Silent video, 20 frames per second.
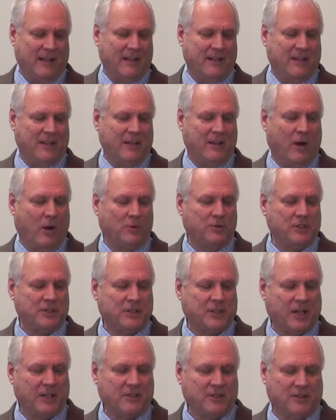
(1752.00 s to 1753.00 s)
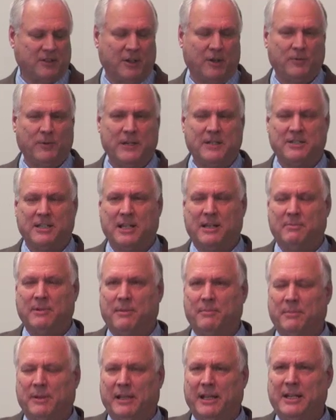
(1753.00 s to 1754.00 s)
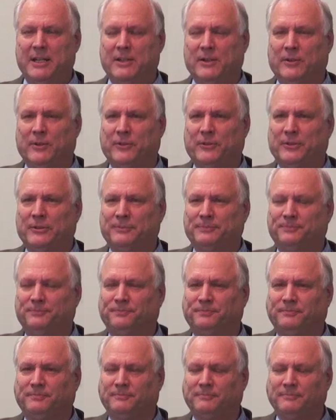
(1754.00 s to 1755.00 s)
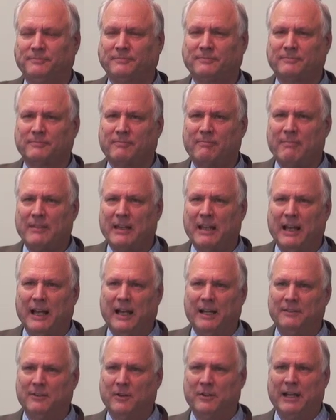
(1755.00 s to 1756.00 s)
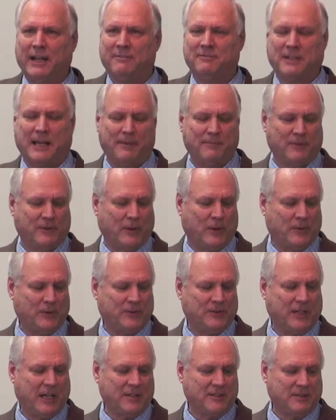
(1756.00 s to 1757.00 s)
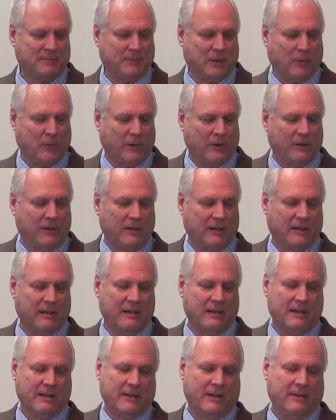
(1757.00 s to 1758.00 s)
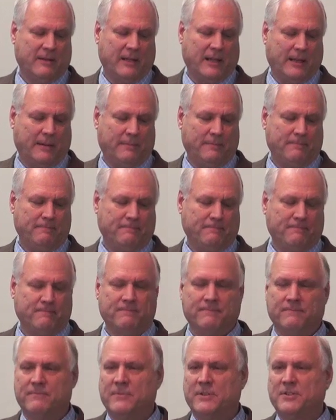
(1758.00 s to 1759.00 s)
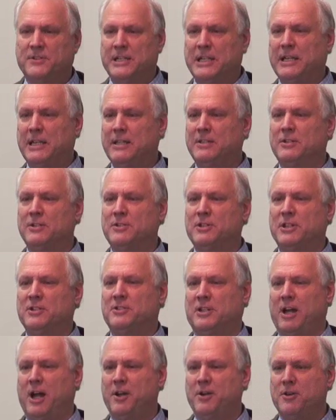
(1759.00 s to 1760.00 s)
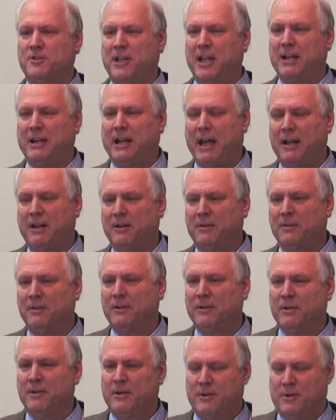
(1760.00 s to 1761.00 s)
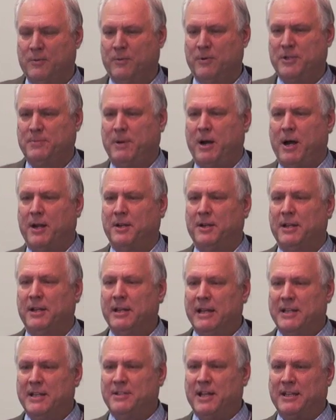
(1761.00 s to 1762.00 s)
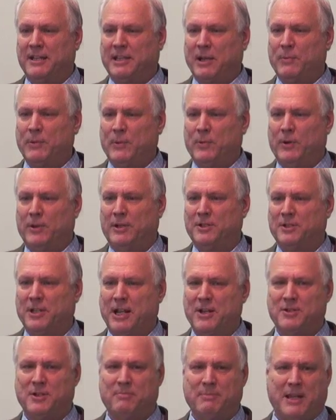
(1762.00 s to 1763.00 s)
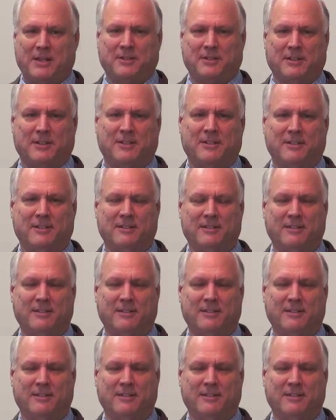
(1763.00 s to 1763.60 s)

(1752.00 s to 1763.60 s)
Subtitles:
The whole discussion on reaching millennials, I don't have time for the whole discussion, but we're seeking to just understand how to respond. It's not that we want to change our message,